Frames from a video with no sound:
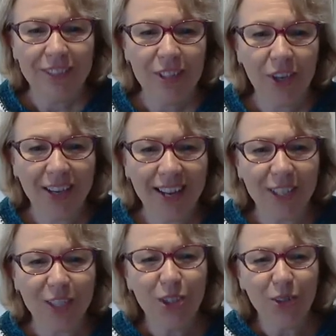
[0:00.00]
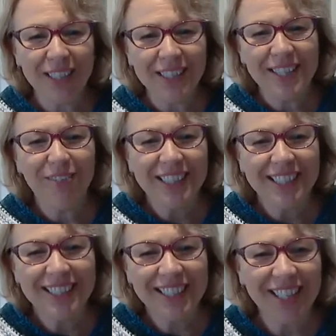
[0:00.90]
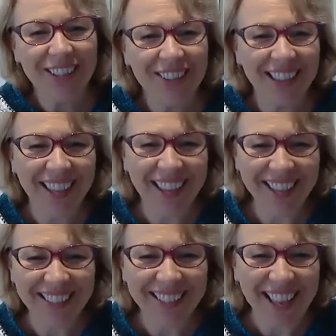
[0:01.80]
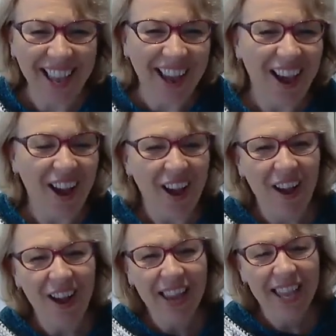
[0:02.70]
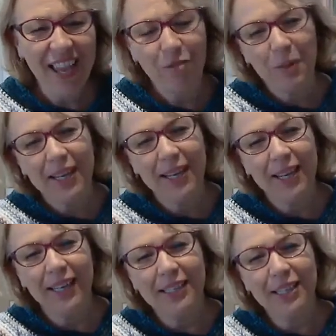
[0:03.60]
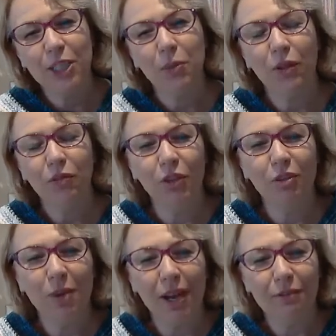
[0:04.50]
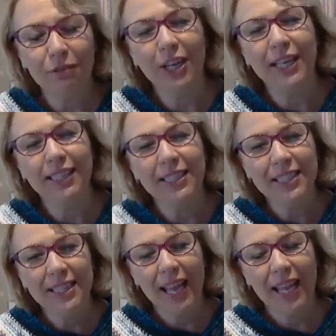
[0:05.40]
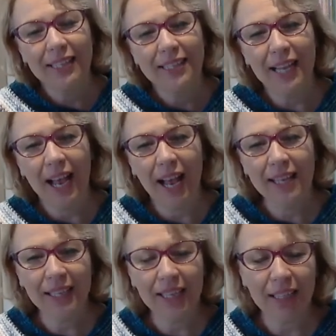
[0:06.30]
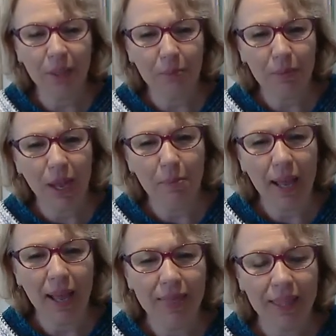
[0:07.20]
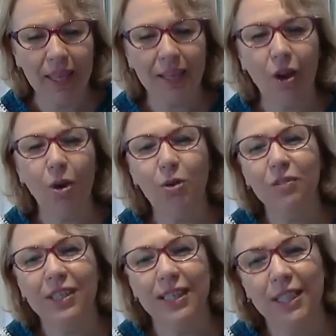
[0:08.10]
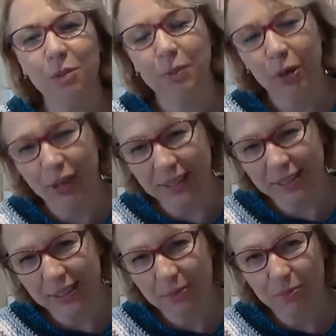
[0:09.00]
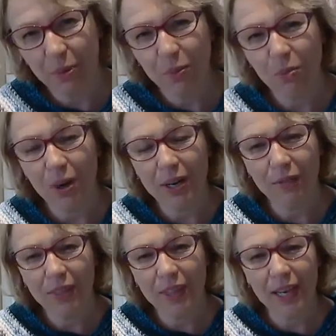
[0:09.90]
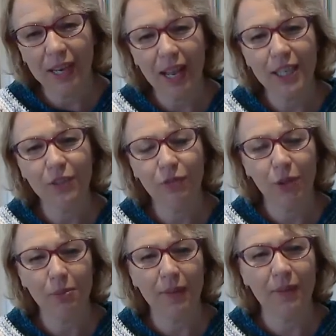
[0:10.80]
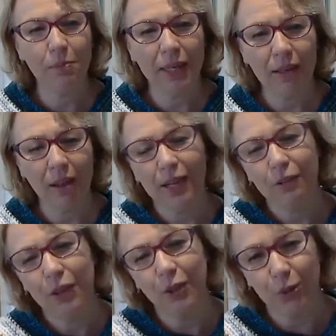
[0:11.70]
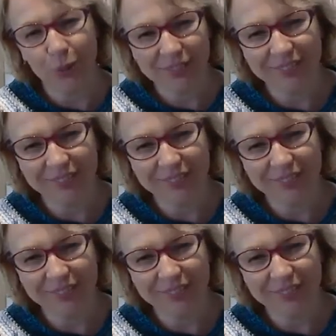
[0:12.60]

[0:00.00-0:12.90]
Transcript: So, g'day, Stuart. It's lovely to see you there. I have been getting in touch with a few of my friends and asking them about their COVID experience. What have the last few months been like for you?